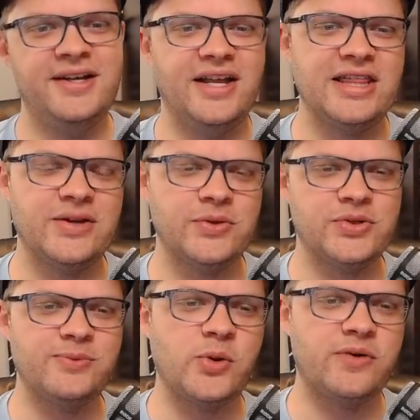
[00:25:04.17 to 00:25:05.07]
And I think we're
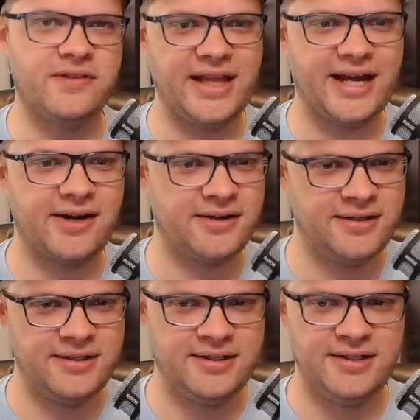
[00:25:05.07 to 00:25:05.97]
doing more of the latter.
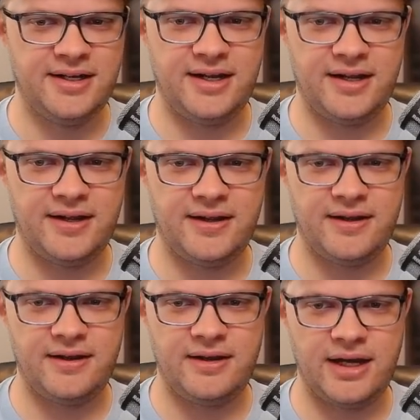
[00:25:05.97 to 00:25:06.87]
I
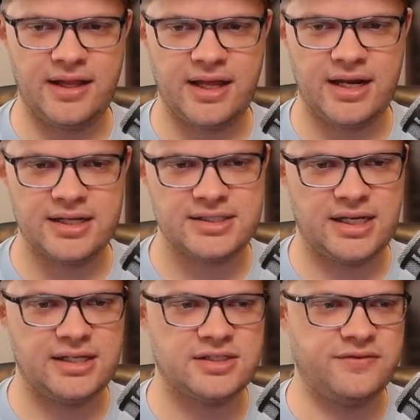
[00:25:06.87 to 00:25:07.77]
like
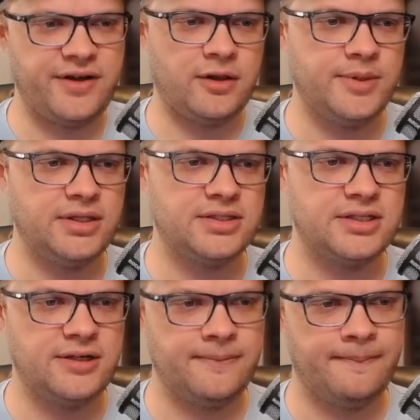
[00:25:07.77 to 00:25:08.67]
NXI's development this
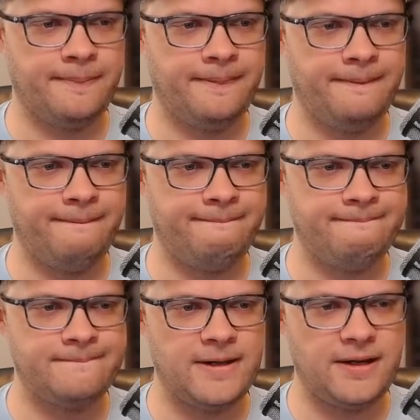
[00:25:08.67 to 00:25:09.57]
year.
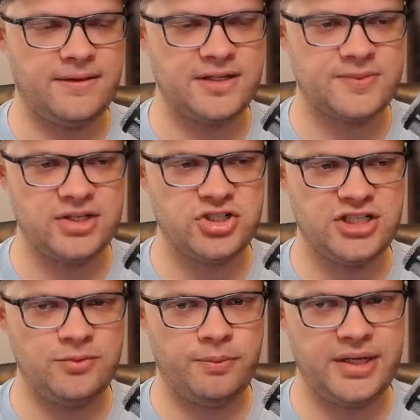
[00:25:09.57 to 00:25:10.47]
The expansion
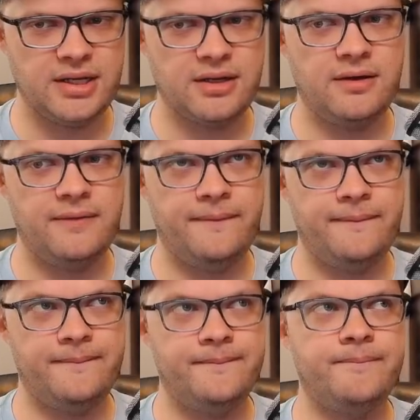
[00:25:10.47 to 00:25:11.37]
team will pick
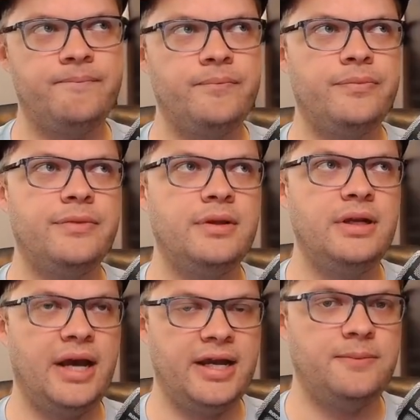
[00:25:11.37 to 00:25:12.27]

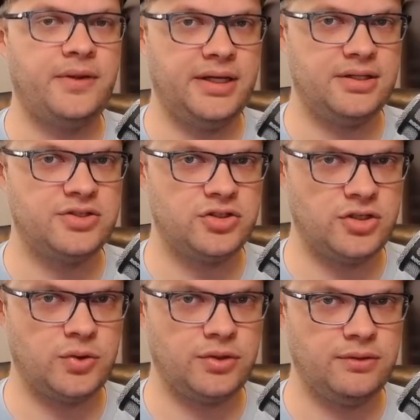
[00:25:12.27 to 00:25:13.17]
9 players in
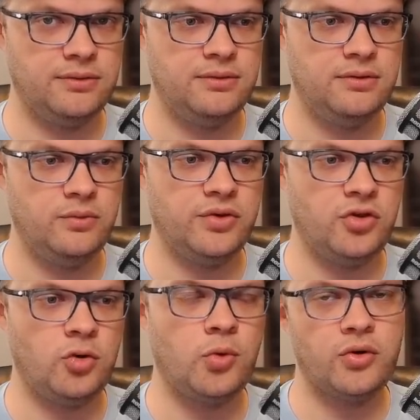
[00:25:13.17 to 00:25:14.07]
total with
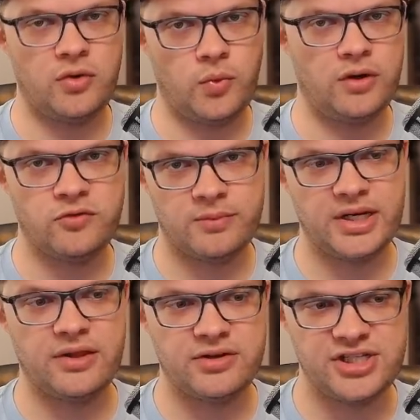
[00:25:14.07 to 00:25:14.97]
no more than one from any
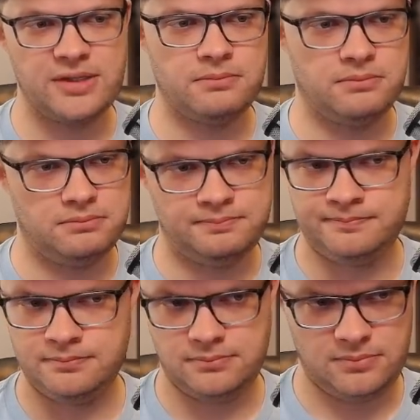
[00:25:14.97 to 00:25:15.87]
other team.
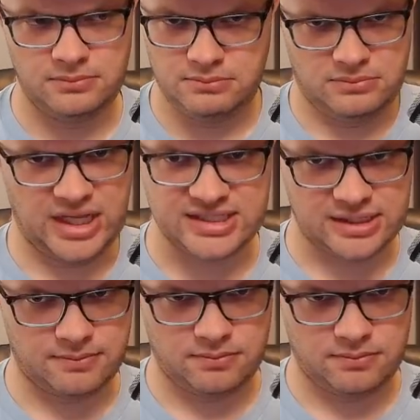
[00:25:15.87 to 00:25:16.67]
That's it.